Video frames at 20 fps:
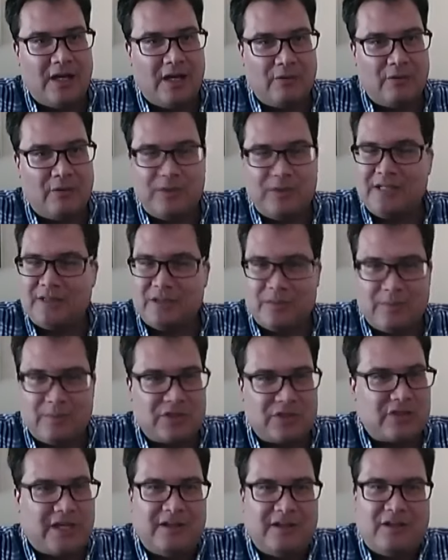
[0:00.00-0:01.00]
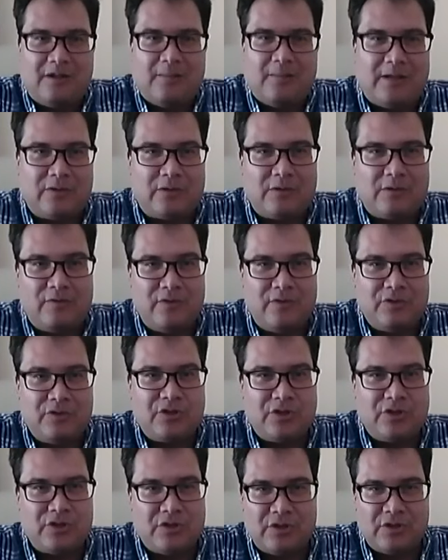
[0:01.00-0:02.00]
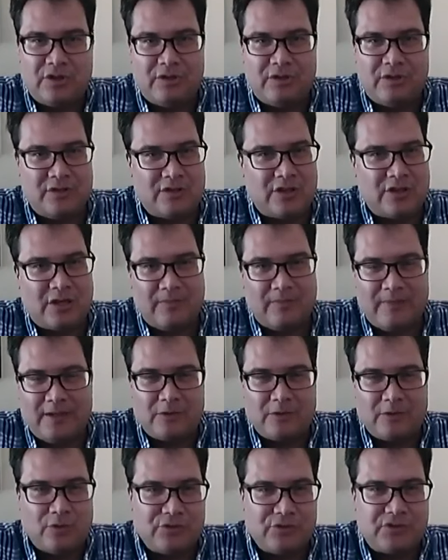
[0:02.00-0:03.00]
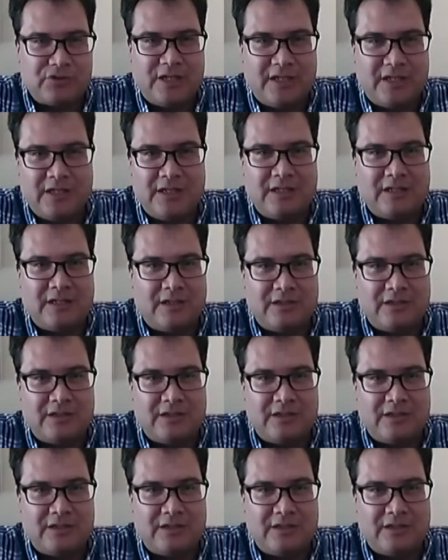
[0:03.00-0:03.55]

we get them excited about their future and talk about goal setting.